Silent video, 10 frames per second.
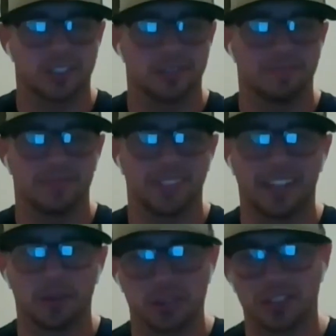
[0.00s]

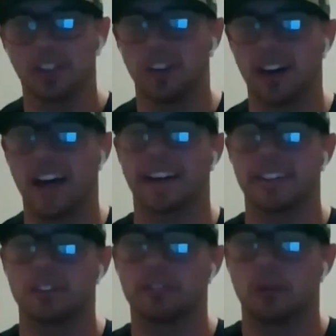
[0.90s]
was a little
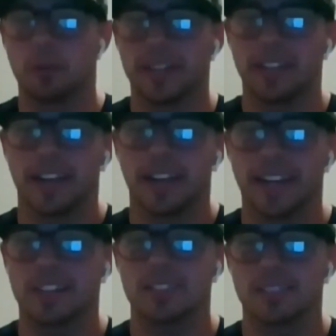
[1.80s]
hectic for me, I
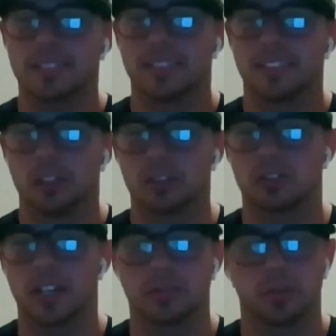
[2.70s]
guess, a little
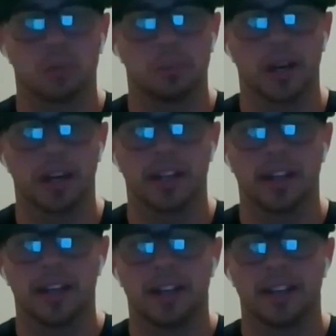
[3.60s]
stressful, but
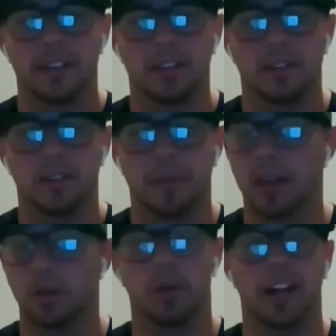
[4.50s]
Matt Lloyd
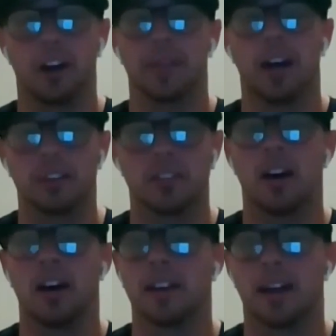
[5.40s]
helped me out a ton.
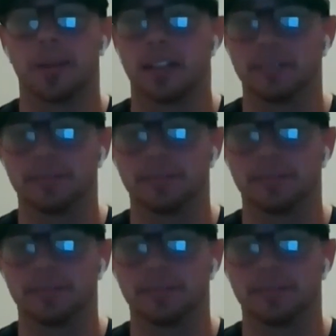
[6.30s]
I mean,